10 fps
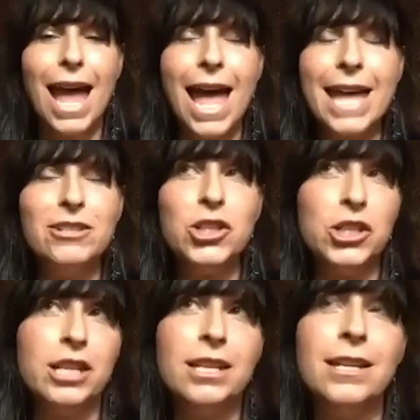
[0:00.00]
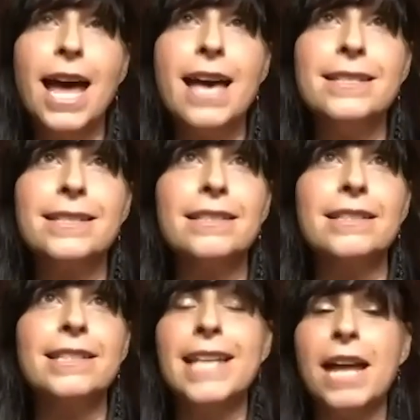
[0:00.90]
she has
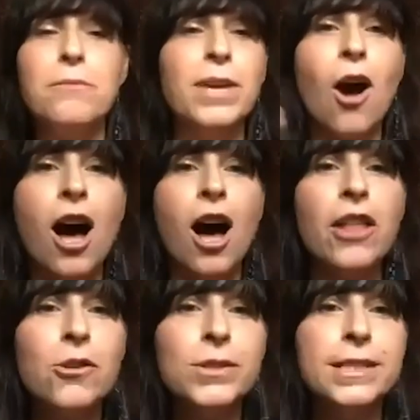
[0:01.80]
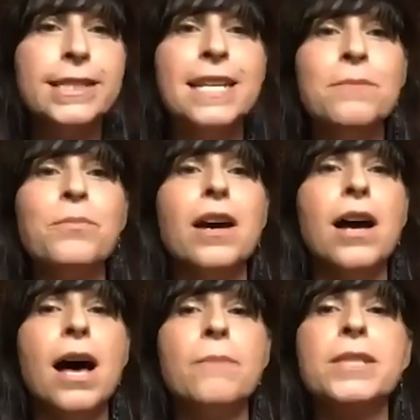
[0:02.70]
sent me on those deep
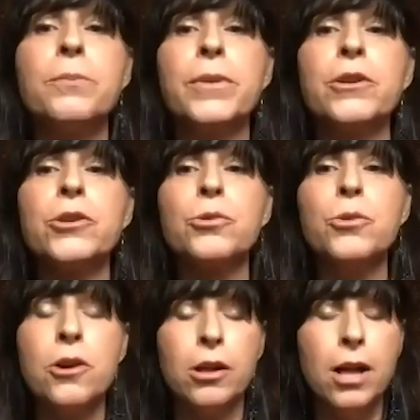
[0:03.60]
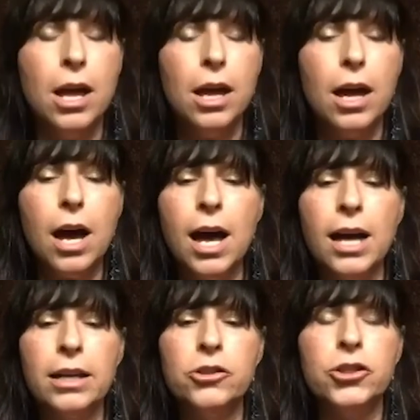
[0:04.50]
spiritual
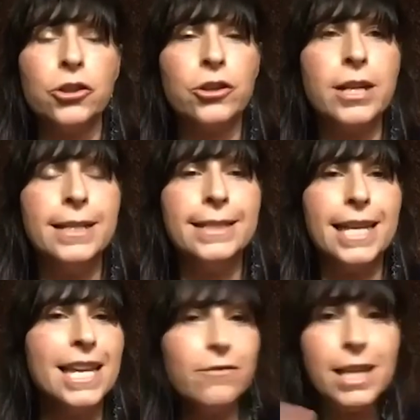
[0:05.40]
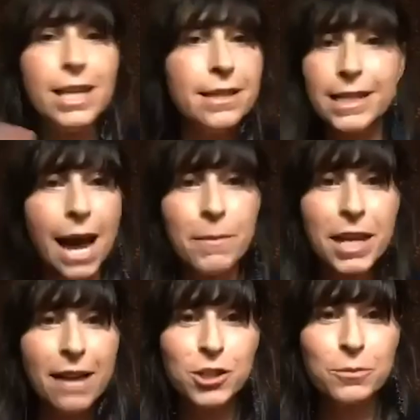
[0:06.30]
journeys, even in the time that
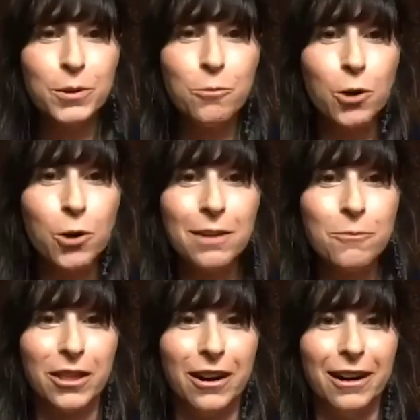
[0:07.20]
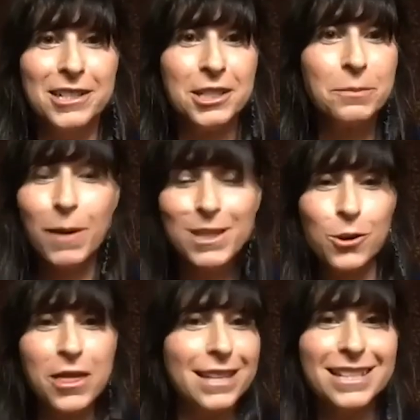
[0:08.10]
I've just been working with her, just by certain
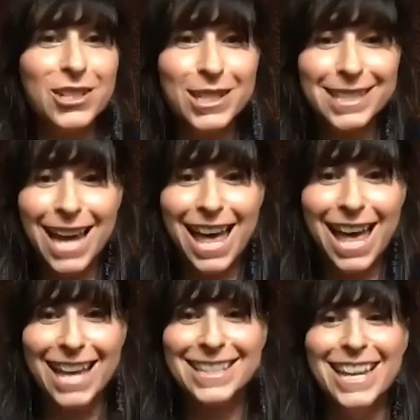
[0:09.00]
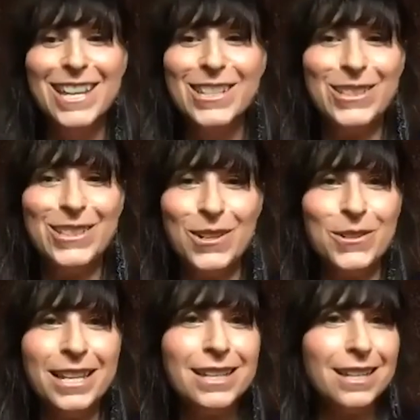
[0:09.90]
things that she says. So
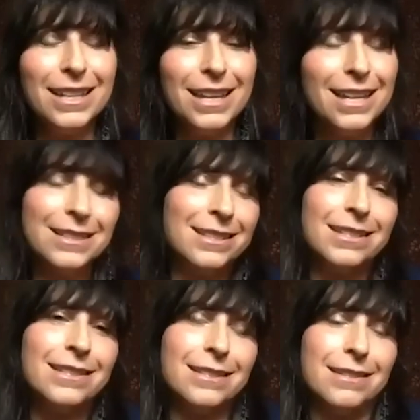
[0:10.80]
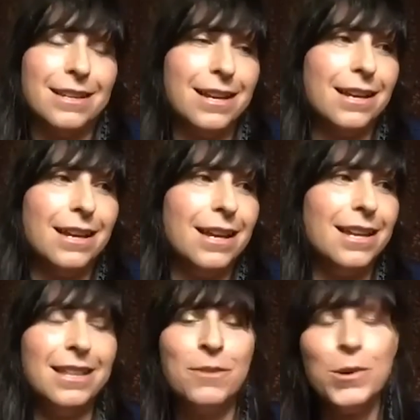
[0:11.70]
it's just
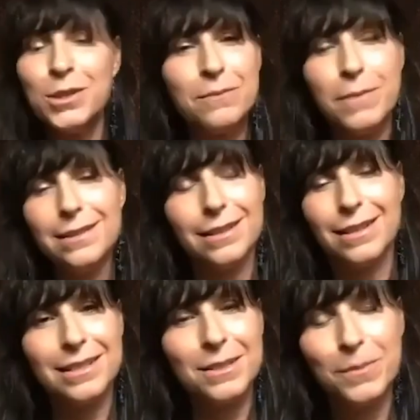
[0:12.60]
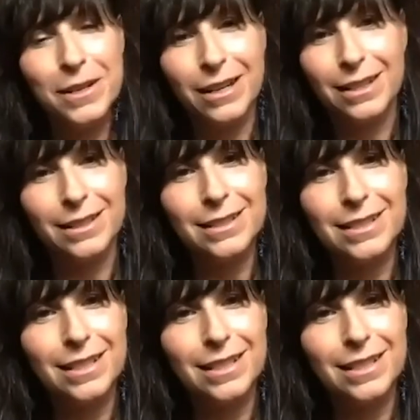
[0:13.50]
the most amazing experience.